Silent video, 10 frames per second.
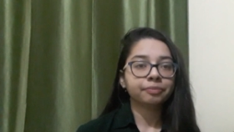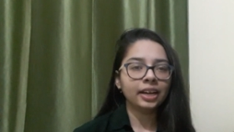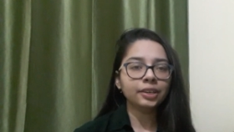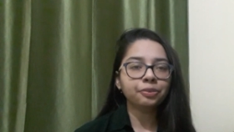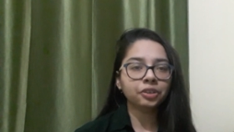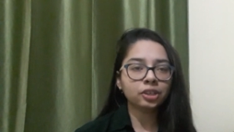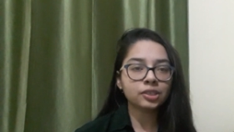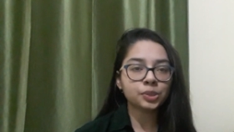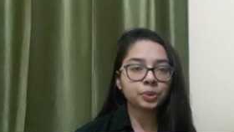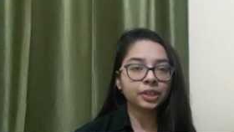And if you're
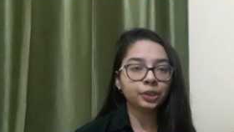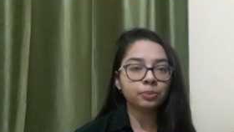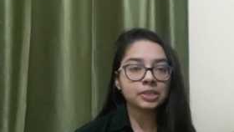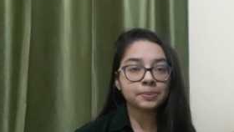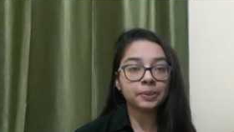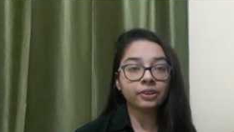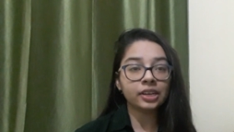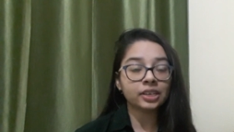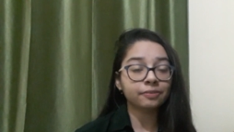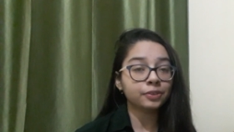a student, you must be
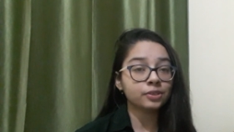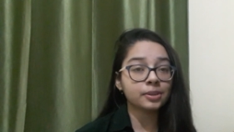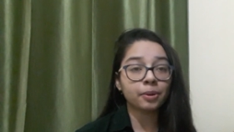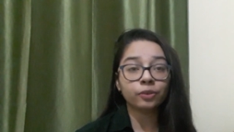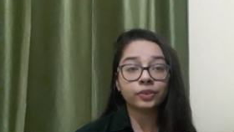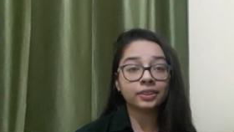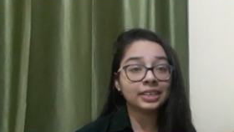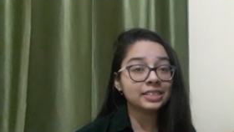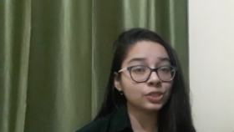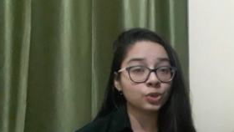really confused about what
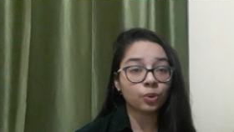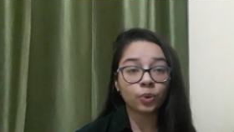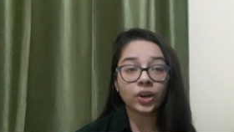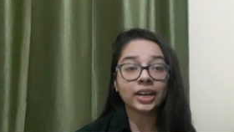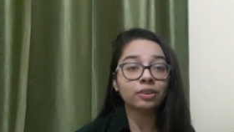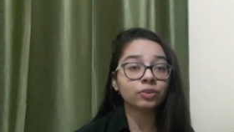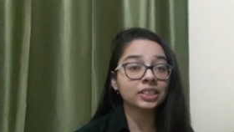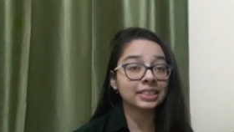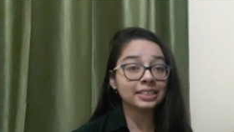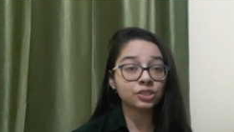things to avoid and
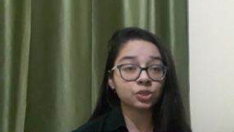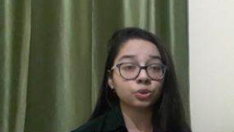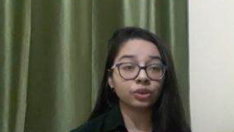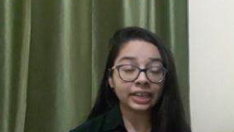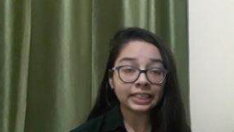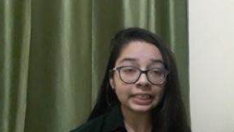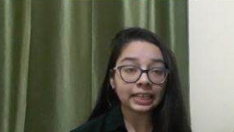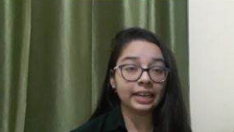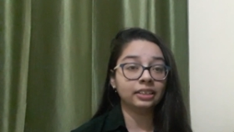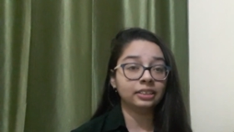what things to write
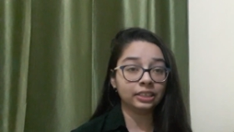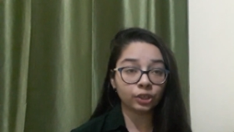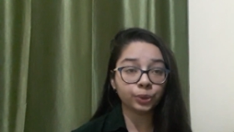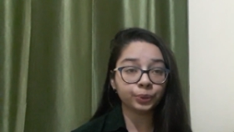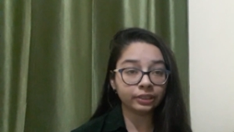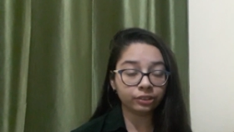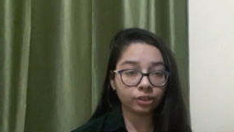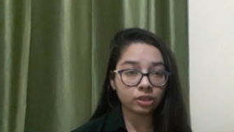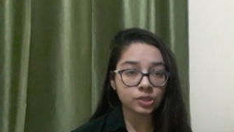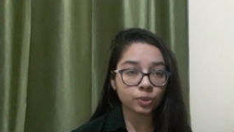and include in
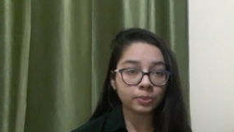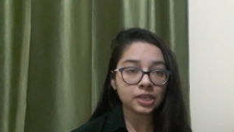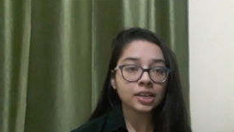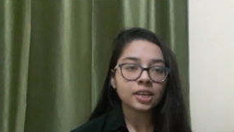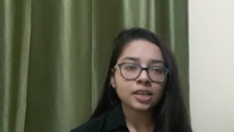your resume.